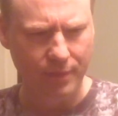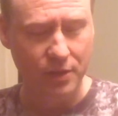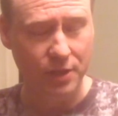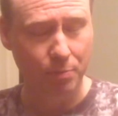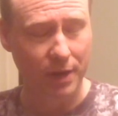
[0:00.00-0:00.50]

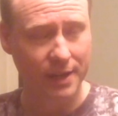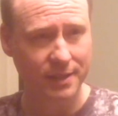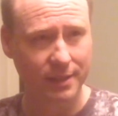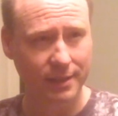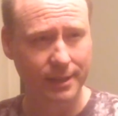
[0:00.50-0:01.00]

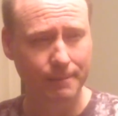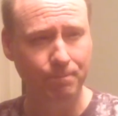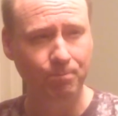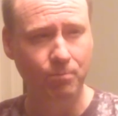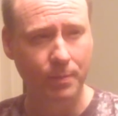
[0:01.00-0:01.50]
Surprisingly,
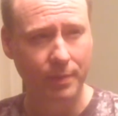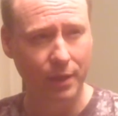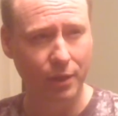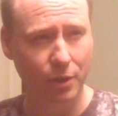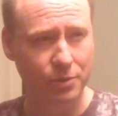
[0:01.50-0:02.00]

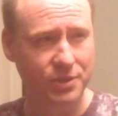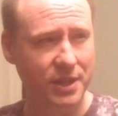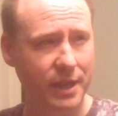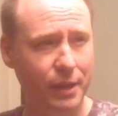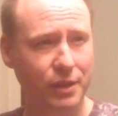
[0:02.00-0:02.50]
those
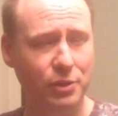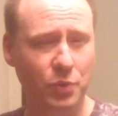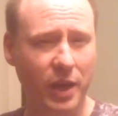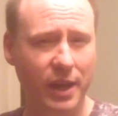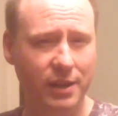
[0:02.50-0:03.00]
things
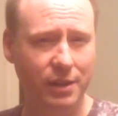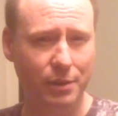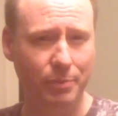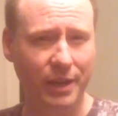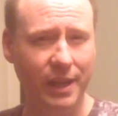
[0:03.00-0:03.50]
we added at
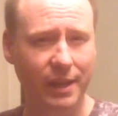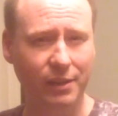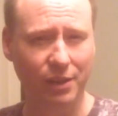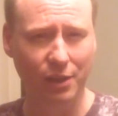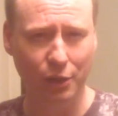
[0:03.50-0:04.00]
the beginning,
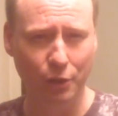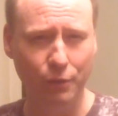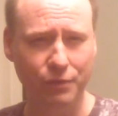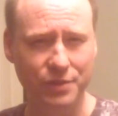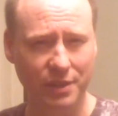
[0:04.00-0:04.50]
the
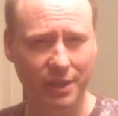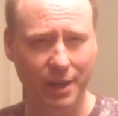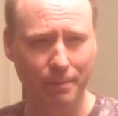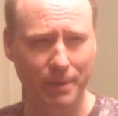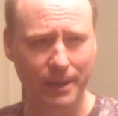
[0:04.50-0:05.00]
cloves and the
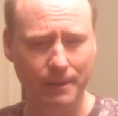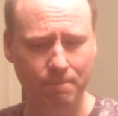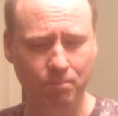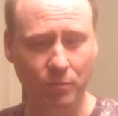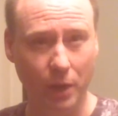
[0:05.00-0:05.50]
nutmeg,
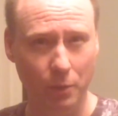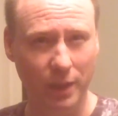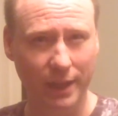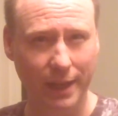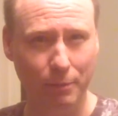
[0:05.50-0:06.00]
are
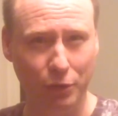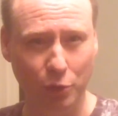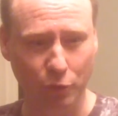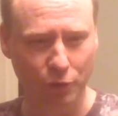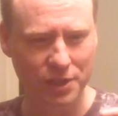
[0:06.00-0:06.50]
really coming
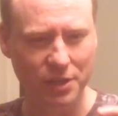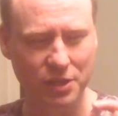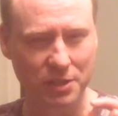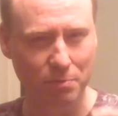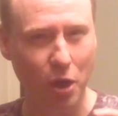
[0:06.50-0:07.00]
through. For such
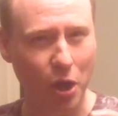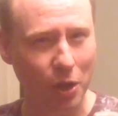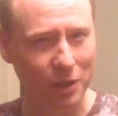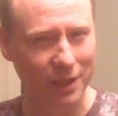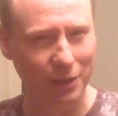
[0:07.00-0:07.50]

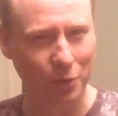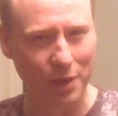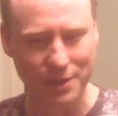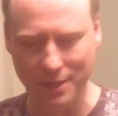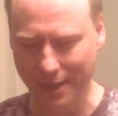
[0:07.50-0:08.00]
small little
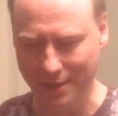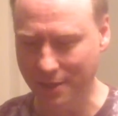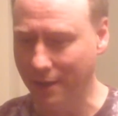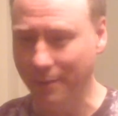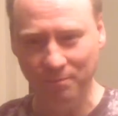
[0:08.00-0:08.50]

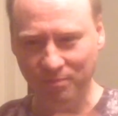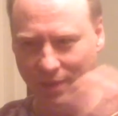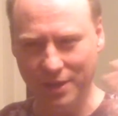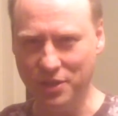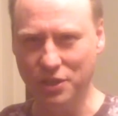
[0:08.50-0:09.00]
quantities
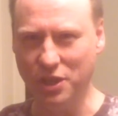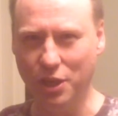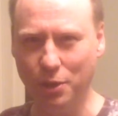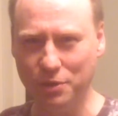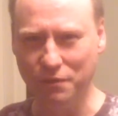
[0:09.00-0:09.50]
and such a
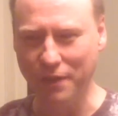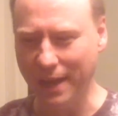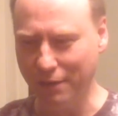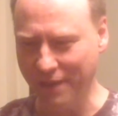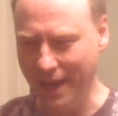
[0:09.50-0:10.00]
huge
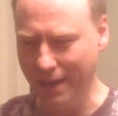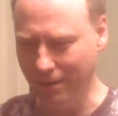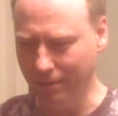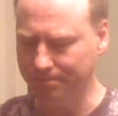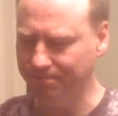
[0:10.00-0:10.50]
vat of
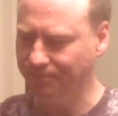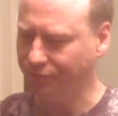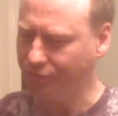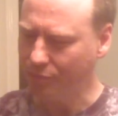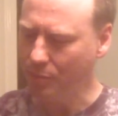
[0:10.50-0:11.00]
ale,
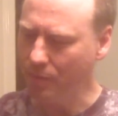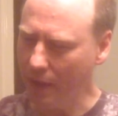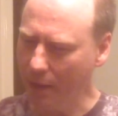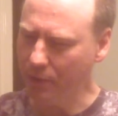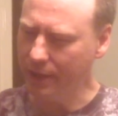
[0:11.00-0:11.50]

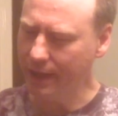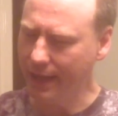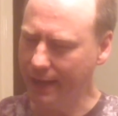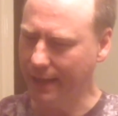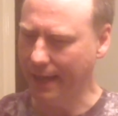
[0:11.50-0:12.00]
I'm really
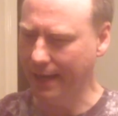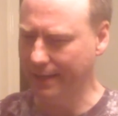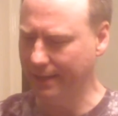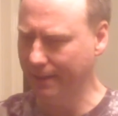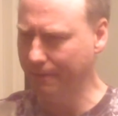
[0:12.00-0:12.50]
getting that out
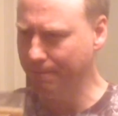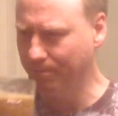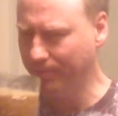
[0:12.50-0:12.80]
of there.